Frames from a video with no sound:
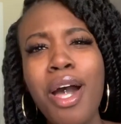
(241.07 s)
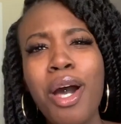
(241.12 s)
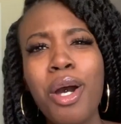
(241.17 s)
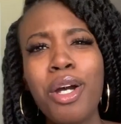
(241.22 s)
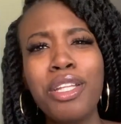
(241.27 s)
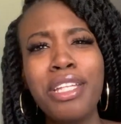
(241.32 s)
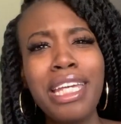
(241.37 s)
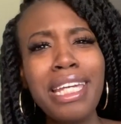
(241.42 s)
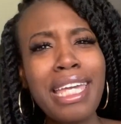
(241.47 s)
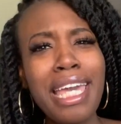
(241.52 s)

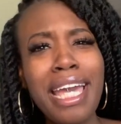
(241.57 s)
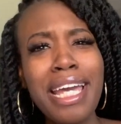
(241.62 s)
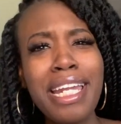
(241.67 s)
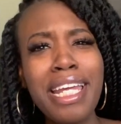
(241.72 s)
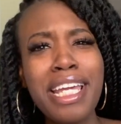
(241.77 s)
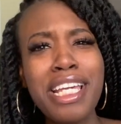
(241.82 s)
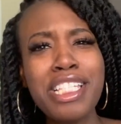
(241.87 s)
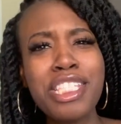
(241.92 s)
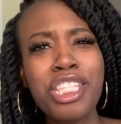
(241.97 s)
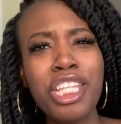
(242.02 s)
Nick
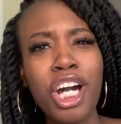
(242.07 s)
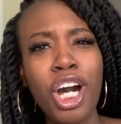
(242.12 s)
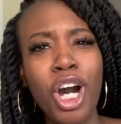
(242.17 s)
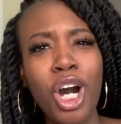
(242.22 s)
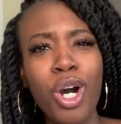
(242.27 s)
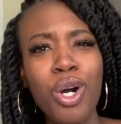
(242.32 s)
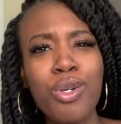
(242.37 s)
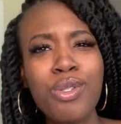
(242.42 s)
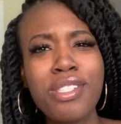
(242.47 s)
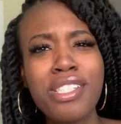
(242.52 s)
Cannon is the
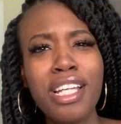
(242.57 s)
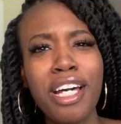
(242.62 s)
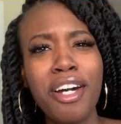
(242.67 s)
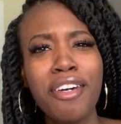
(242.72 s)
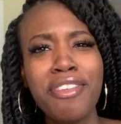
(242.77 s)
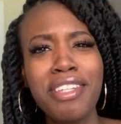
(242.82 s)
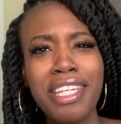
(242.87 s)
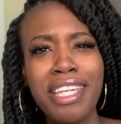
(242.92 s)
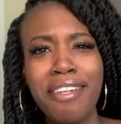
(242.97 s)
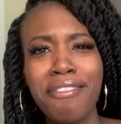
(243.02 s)
host
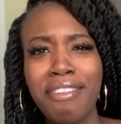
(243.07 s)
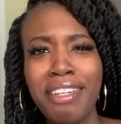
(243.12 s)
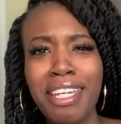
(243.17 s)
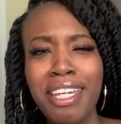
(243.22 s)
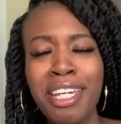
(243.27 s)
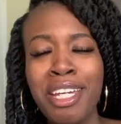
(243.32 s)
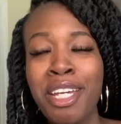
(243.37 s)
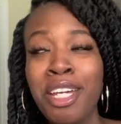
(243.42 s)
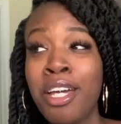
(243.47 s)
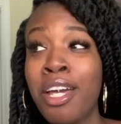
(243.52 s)
of the
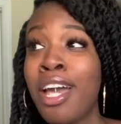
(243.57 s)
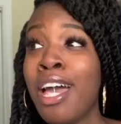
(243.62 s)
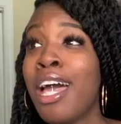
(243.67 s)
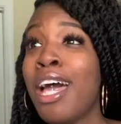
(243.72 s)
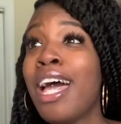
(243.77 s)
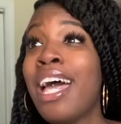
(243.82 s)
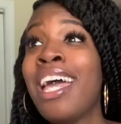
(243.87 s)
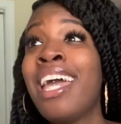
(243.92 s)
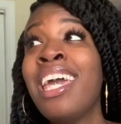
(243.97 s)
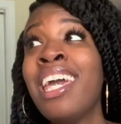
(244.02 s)
event.
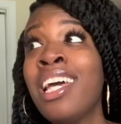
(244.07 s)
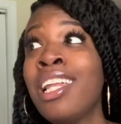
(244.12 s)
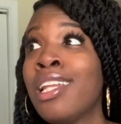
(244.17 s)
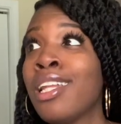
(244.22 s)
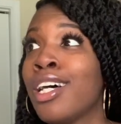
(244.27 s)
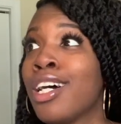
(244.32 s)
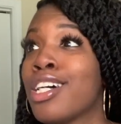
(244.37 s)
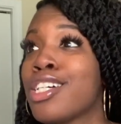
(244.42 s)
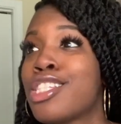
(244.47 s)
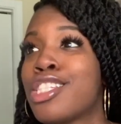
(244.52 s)
He
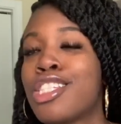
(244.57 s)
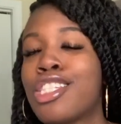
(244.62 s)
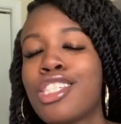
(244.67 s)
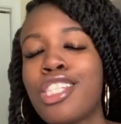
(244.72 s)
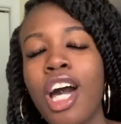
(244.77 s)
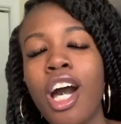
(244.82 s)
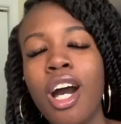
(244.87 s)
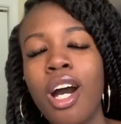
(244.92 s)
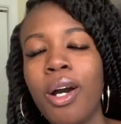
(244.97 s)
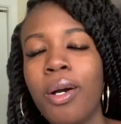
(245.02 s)
looks
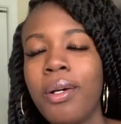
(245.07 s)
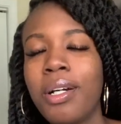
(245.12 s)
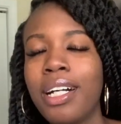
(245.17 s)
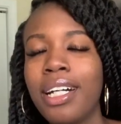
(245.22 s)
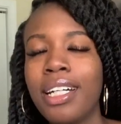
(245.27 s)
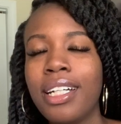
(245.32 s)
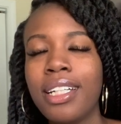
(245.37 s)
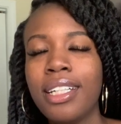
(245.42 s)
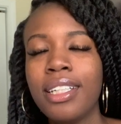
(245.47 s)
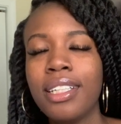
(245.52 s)
so
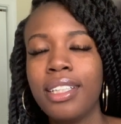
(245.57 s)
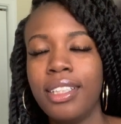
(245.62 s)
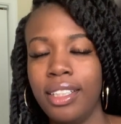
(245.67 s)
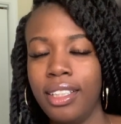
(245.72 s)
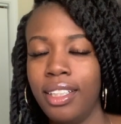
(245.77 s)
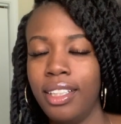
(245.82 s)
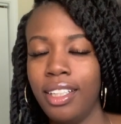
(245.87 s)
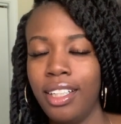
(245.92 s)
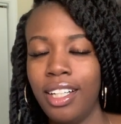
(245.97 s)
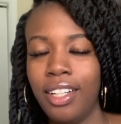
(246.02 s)

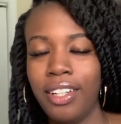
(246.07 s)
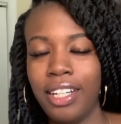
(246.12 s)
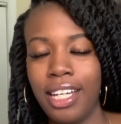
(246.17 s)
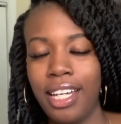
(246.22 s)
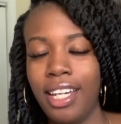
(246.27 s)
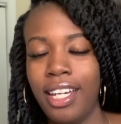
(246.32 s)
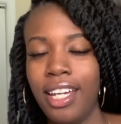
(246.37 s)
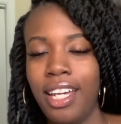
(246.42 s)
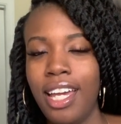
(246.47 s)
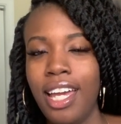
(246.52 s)
good,
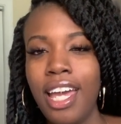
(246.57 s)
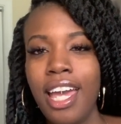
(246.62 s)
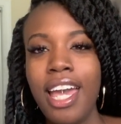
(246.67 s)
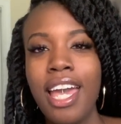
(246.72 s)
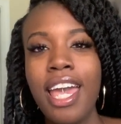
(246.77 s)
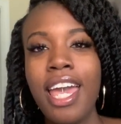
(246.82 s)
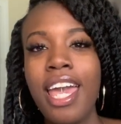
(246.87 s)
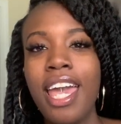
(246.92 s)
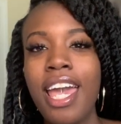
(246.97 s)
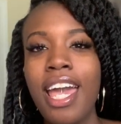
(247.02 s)
okay?
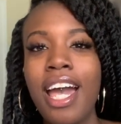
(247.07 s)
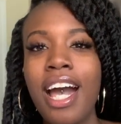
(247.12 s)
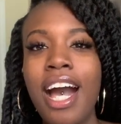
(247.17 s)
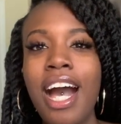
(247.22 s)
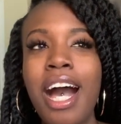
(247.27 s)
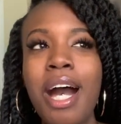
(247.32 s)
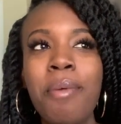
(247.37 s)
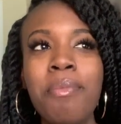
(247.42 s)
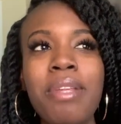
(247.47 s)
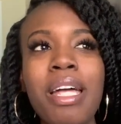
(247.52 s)
And
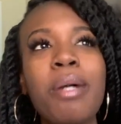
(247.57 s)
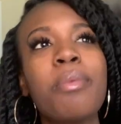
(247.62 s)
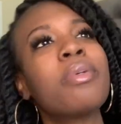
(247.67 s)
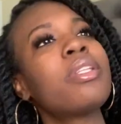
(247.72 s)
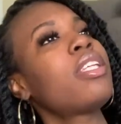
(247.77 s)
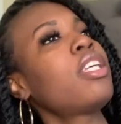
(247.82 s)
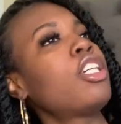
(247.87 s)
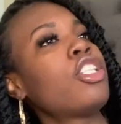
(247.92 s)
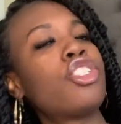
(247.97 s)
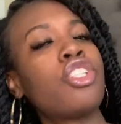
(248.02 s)
I'm not
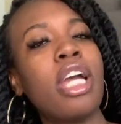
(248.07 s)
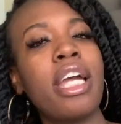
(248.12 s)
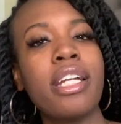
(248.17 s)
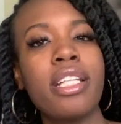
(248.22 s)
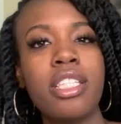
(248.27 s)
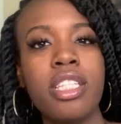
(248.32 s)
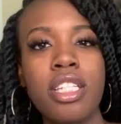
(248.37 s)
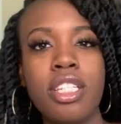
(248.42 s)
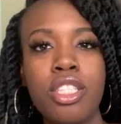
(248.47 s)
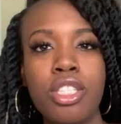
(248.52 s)
really
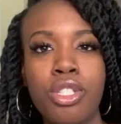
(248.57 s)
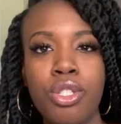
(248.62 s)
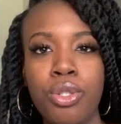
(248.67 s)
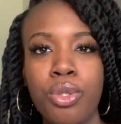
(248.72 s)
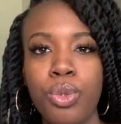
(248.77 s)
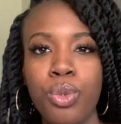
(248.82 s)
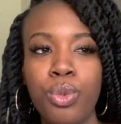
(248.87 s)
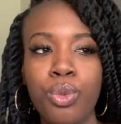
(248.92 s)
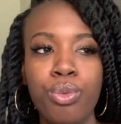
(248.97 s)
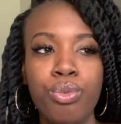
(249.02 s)
attracted
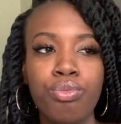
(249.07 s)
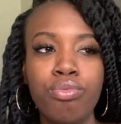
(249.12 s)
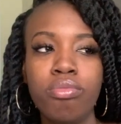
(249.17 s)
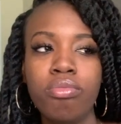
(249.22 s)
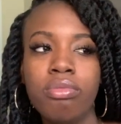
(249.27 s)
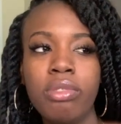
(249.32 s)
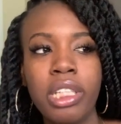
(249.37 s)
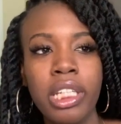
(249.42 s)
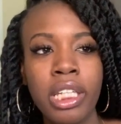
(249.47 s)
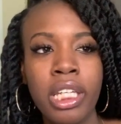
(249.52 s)
to
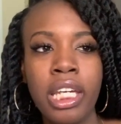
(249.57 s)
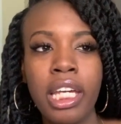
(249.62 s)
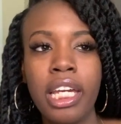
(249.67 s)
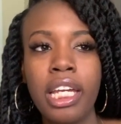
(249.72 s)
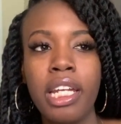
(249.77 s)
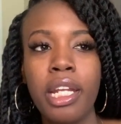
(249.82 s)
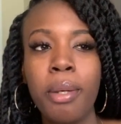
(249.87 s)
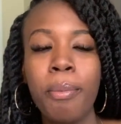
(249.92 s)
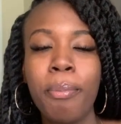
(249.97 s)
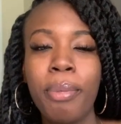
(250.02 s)
Nick
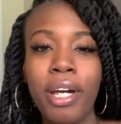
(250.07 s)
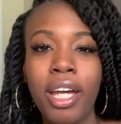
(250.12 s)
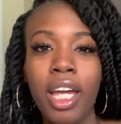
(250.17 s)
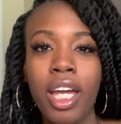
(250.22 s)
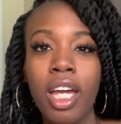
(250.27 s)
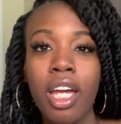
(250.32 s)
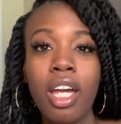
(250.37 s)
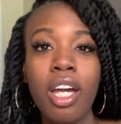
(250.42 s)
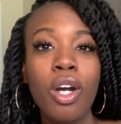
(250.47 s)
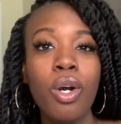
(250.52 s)
Cannon,
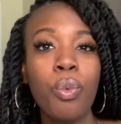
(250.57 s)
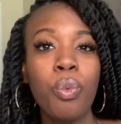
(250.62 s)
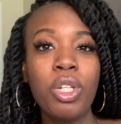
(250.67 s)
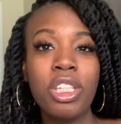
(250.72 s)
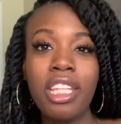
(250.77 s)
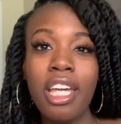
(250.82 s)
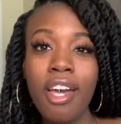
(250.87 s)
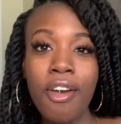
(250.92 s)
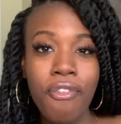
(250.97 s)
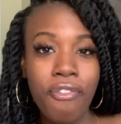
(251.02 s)
but
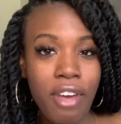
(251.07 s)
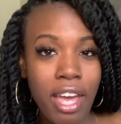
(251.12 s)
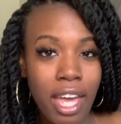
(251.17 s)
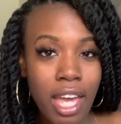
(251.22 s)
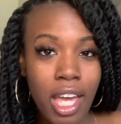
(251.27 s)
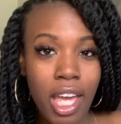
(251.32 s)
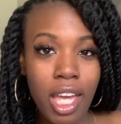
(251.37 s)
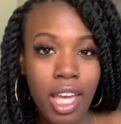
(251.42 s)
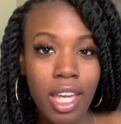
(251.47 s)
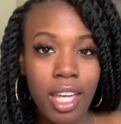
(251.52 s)
with that
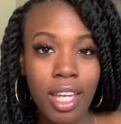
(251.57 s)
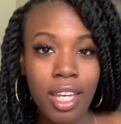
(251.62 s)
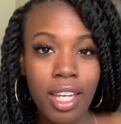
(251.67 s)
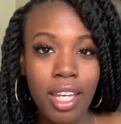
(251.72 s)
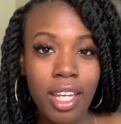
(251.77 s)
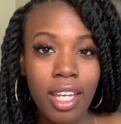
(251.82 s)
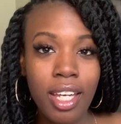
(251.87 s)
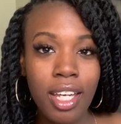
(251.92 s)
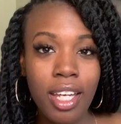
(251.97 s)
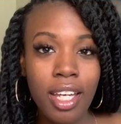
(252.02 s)
fade,
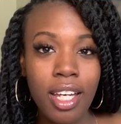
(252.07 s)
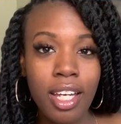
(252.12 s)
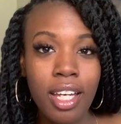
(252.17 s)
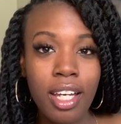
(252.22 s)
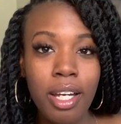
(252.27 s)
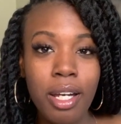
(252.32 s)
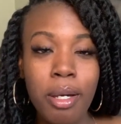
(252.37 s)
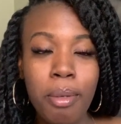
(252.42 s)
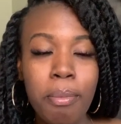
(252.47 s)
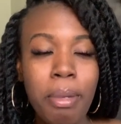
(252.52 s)

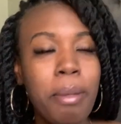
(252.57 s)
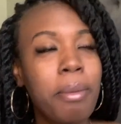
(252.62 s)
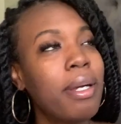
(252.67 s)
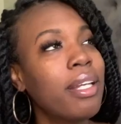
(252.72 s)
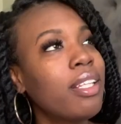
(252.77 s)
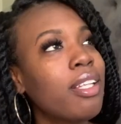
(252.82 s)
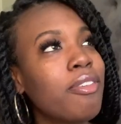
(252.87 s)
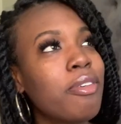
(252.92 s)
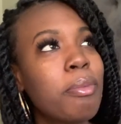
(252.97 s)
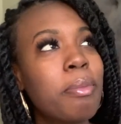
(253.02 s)
baby, I
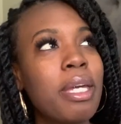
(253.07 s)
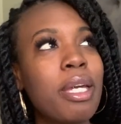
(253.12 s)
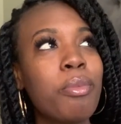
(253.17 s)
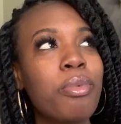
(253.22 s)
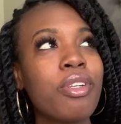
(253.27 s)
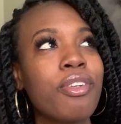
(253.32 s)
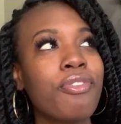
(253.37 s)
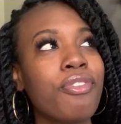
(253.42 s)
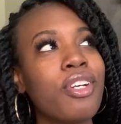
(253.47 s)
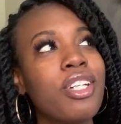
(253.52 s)
love a man
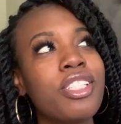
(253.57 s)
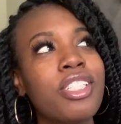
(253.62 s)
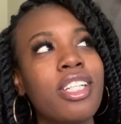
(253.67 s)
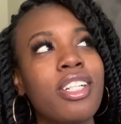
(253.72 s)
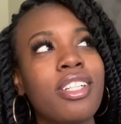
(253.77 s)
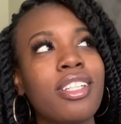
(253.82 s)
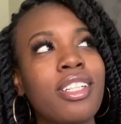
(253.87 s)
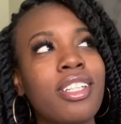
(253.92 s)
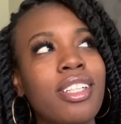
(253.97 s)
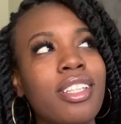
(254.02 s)
with a fresh
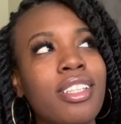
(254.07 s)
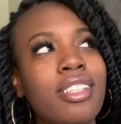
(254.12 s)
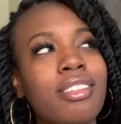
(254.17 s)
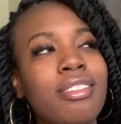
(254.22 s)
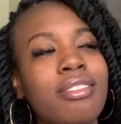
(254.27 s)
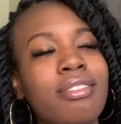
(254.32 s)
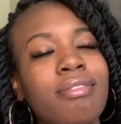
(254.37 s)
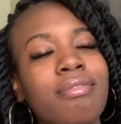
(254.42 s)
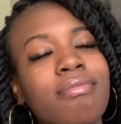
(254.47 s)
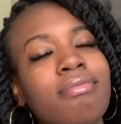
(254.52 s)
haircut.
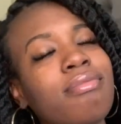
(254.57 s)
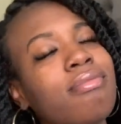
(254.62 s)
Mm.